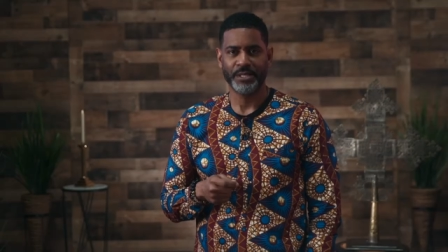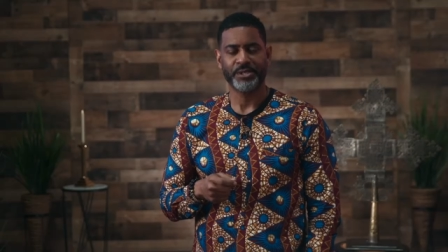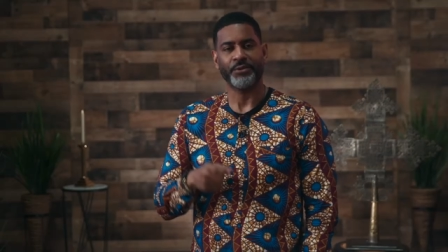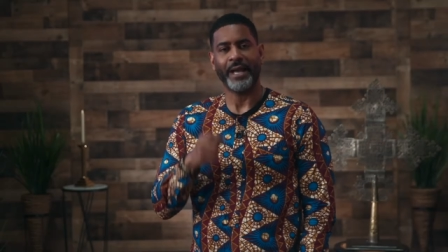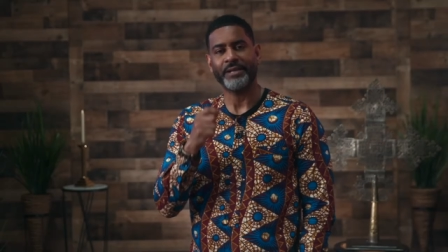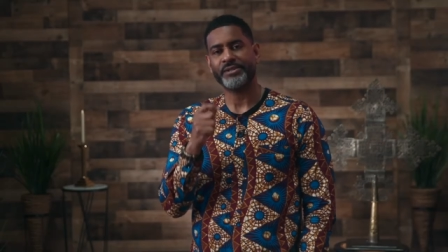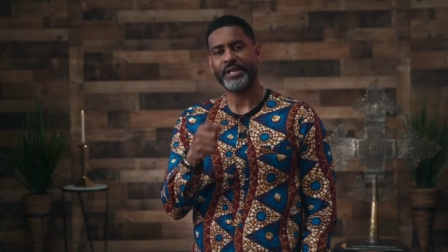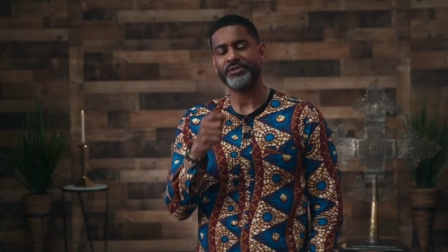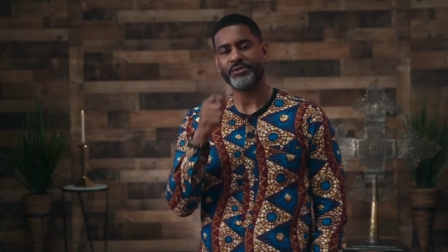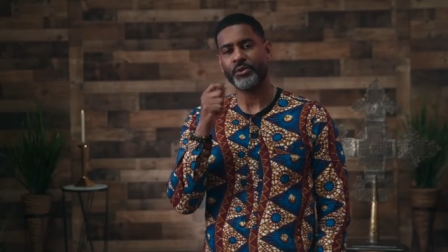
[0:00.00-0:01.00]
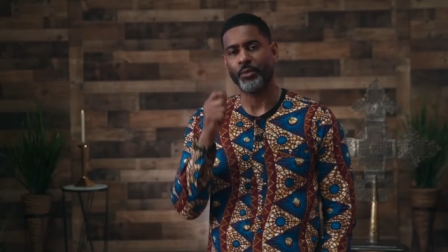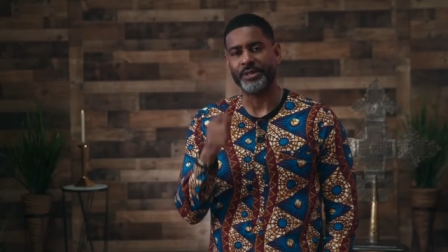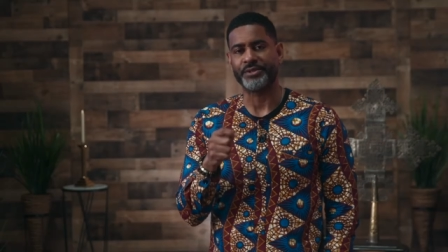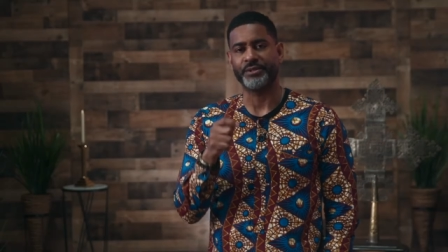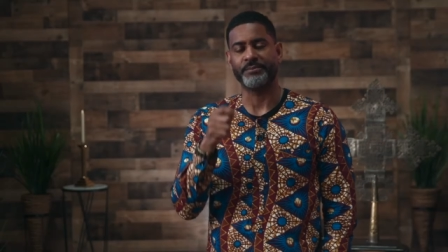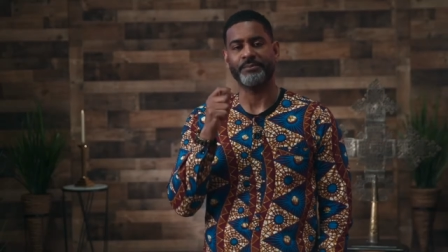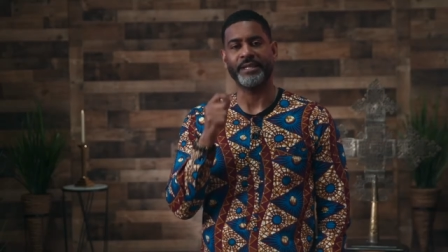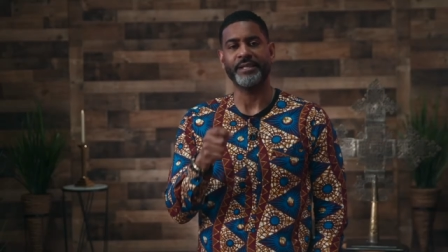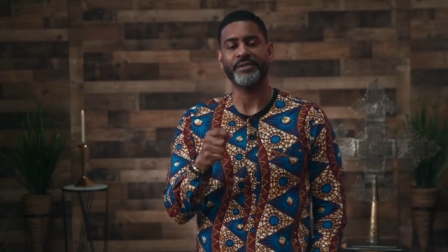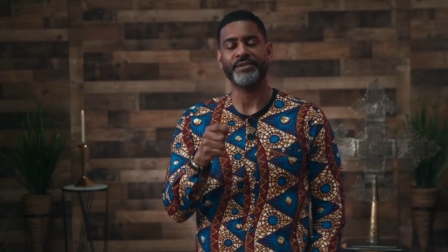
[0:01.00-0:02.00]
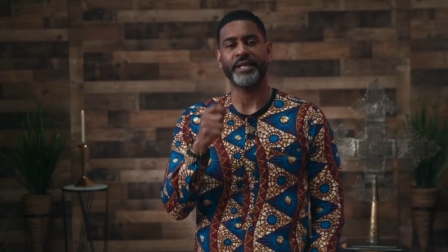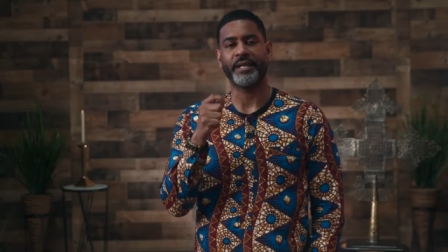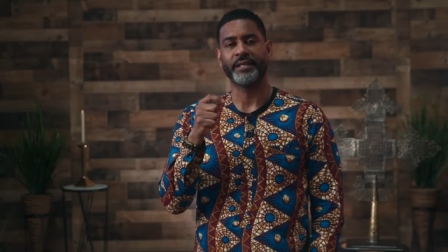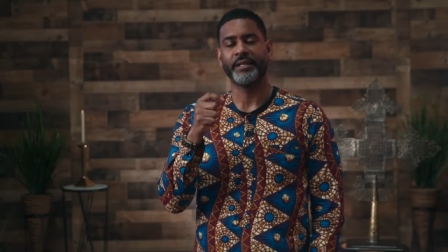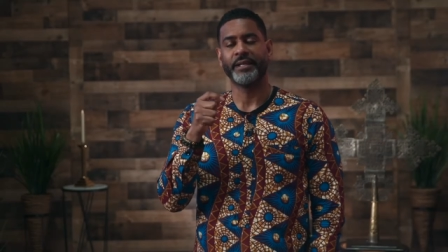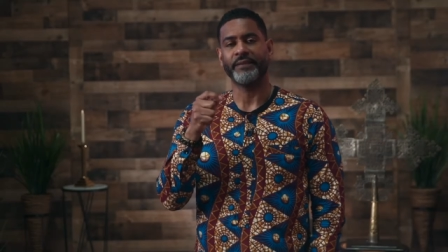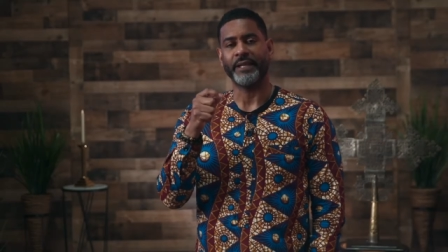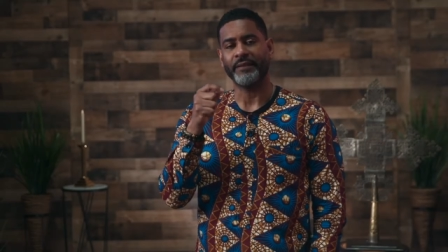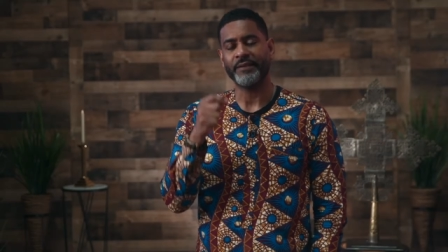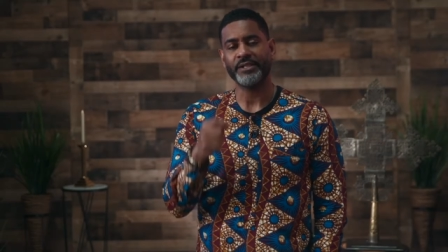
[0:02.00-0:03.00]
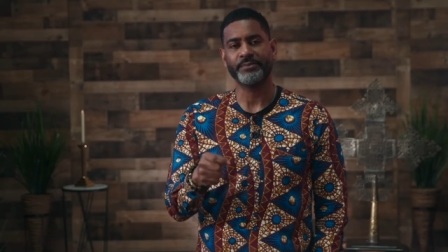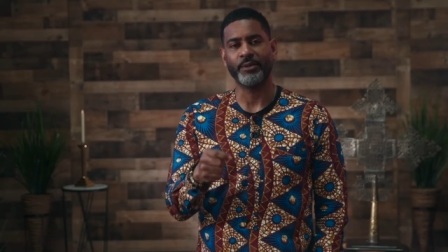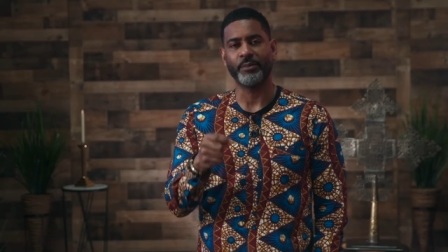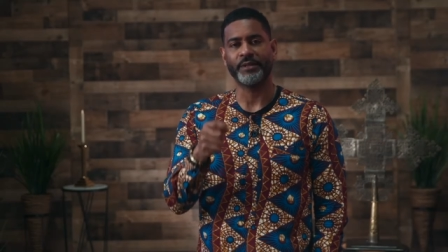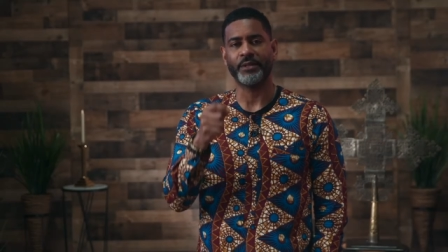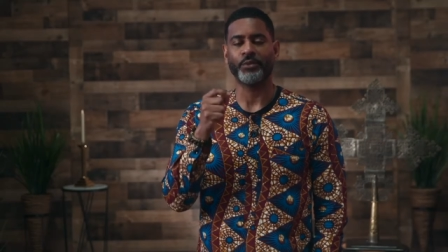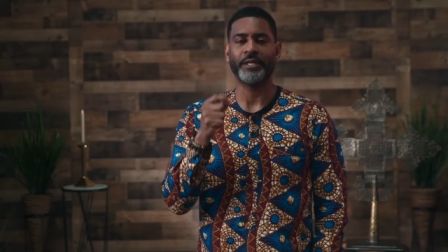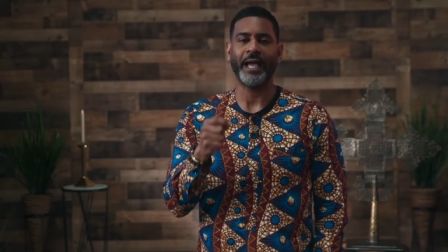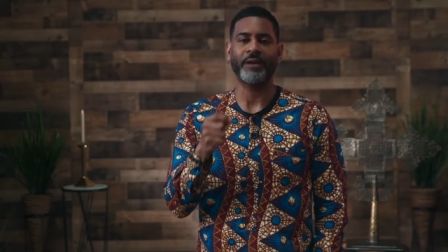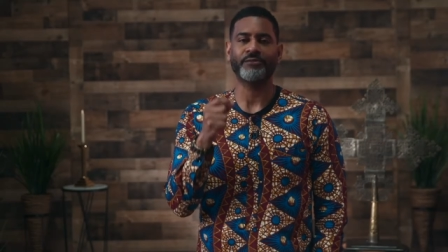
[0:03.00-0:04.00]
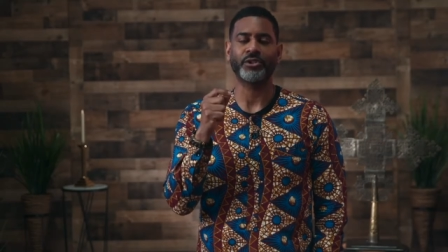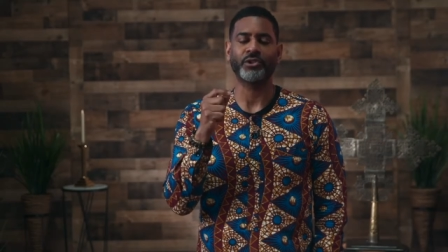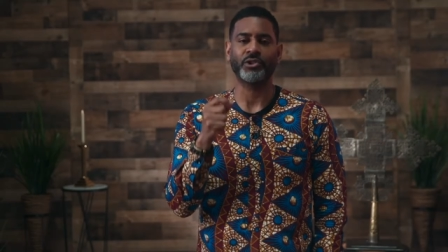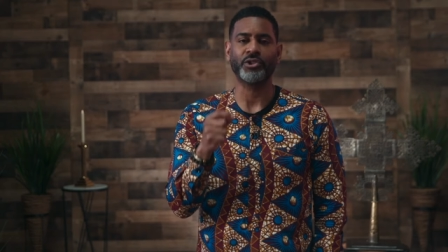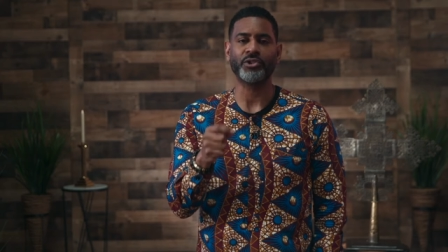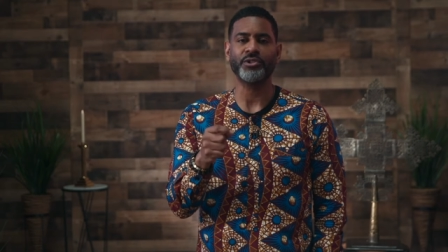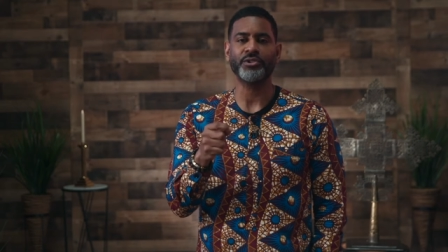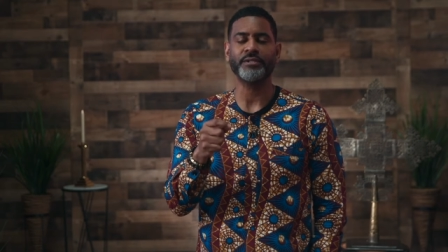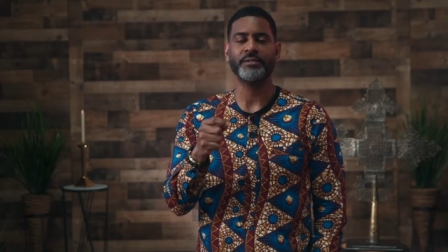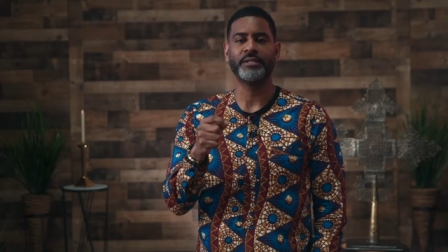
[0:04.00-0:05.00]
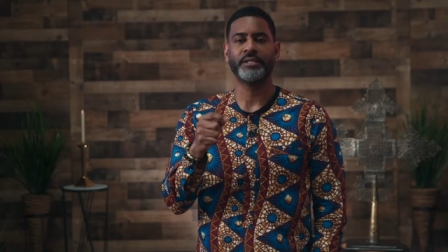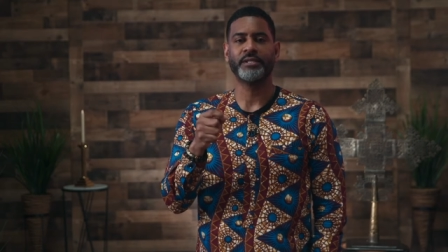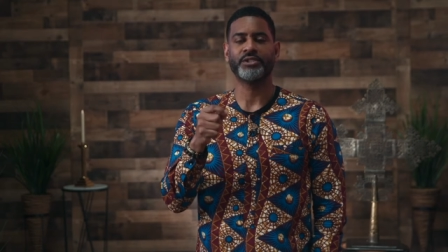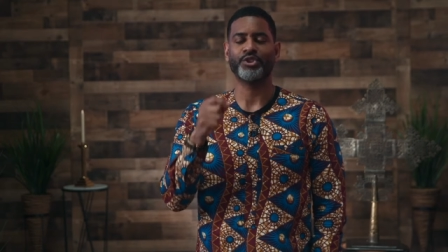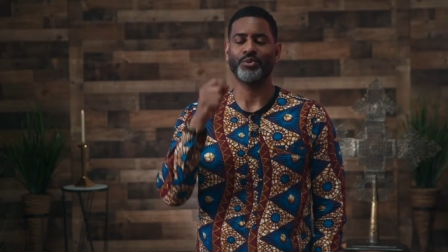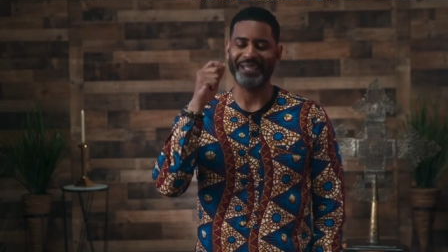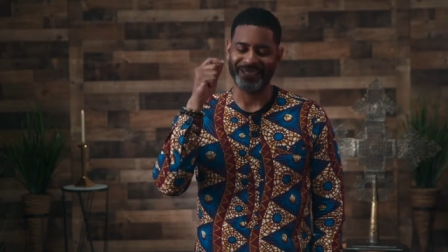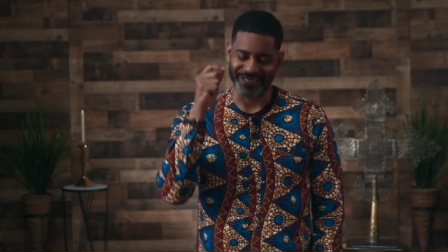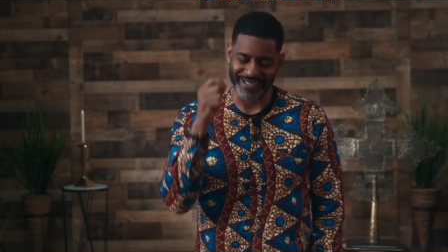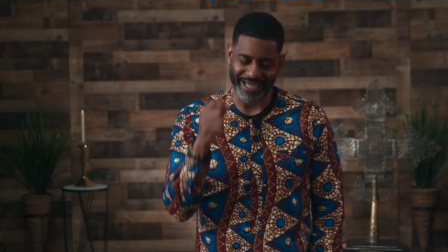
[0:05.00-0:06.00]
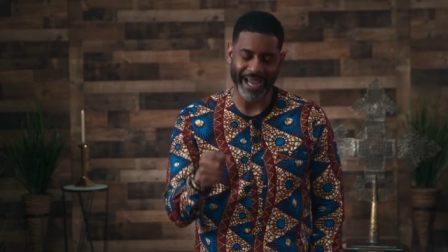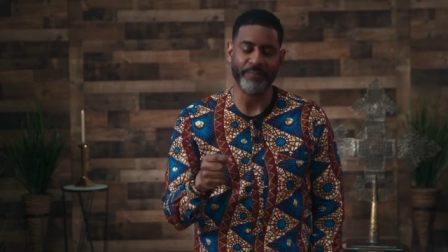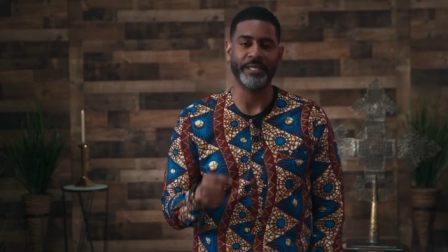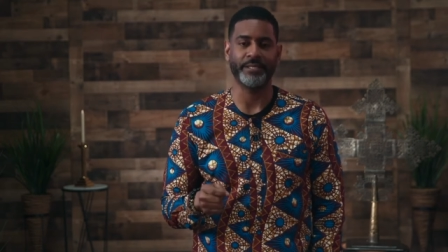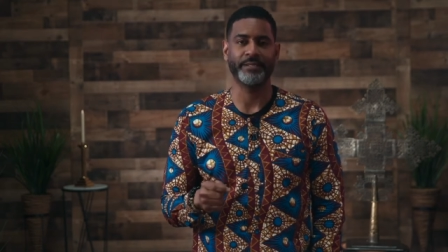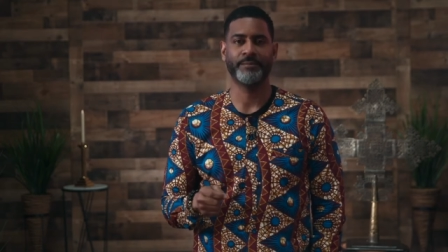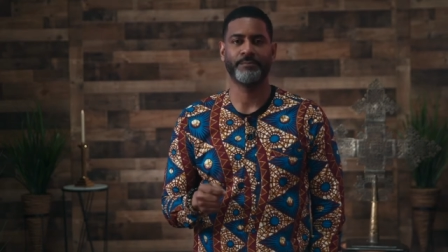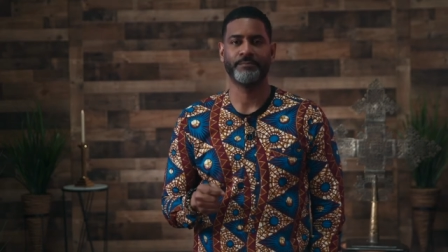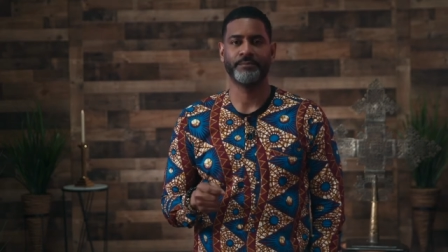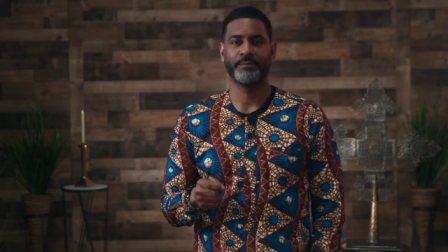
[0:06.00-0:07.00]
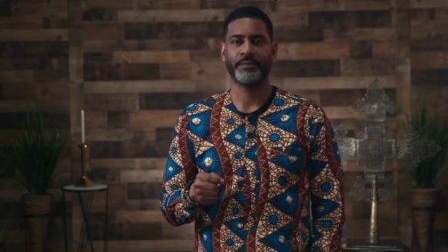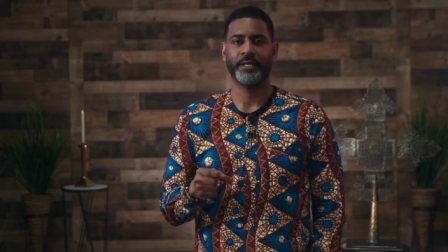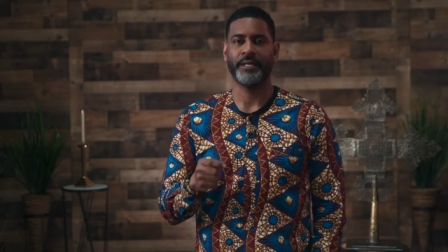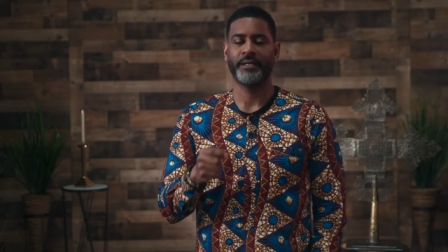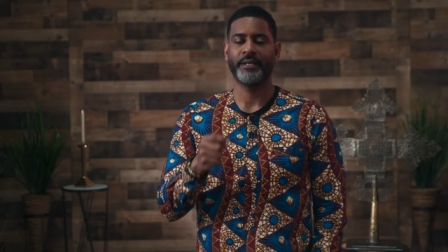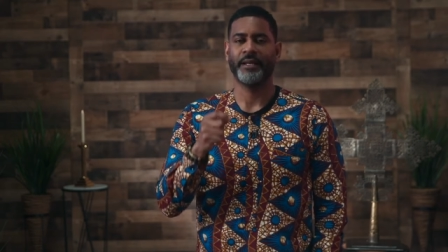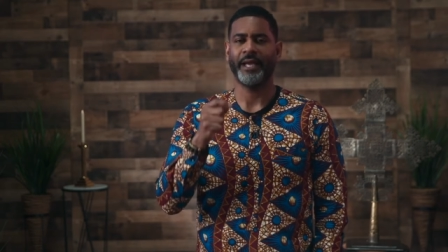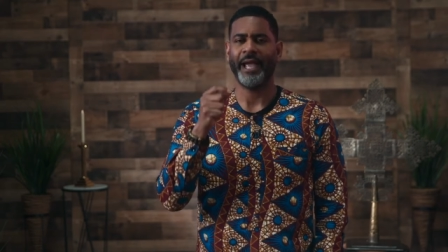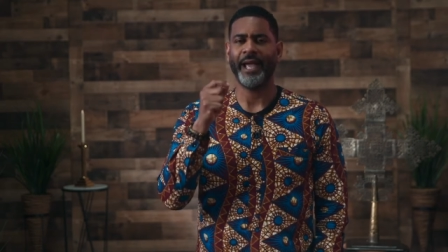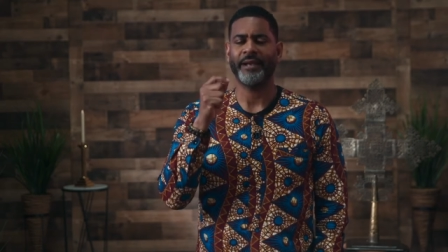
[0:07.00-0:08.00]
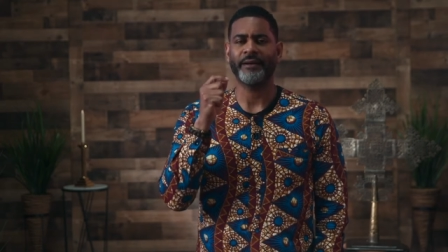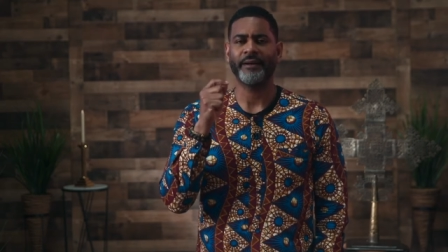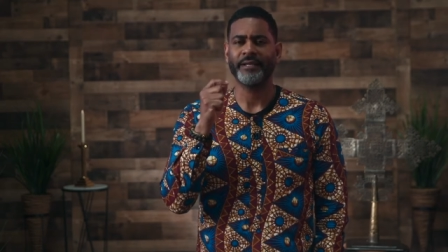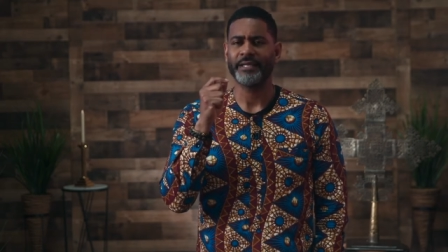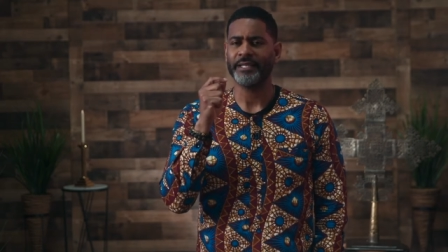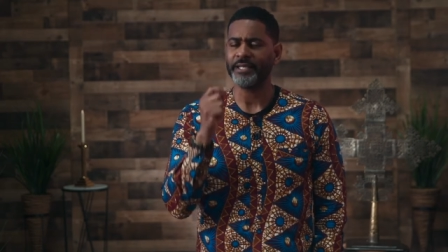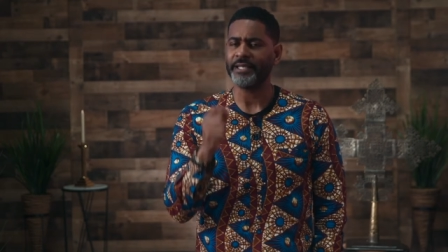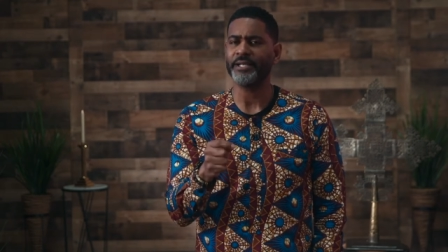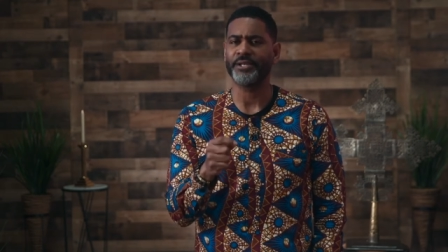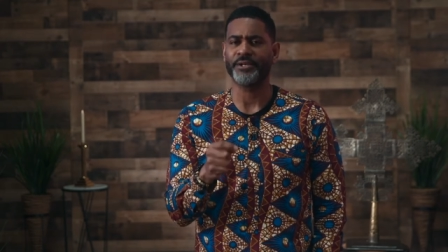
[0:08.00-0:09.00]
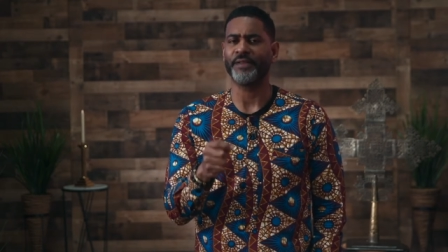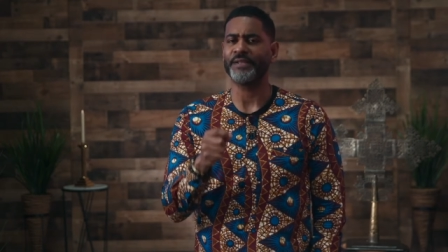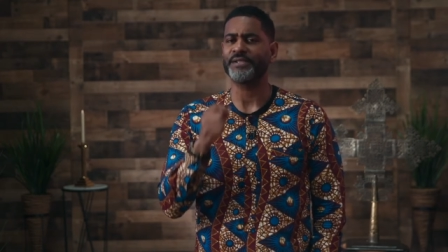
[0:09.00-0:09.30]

So ancestral wisdom means that in this moment that we have to learn to examine and hear the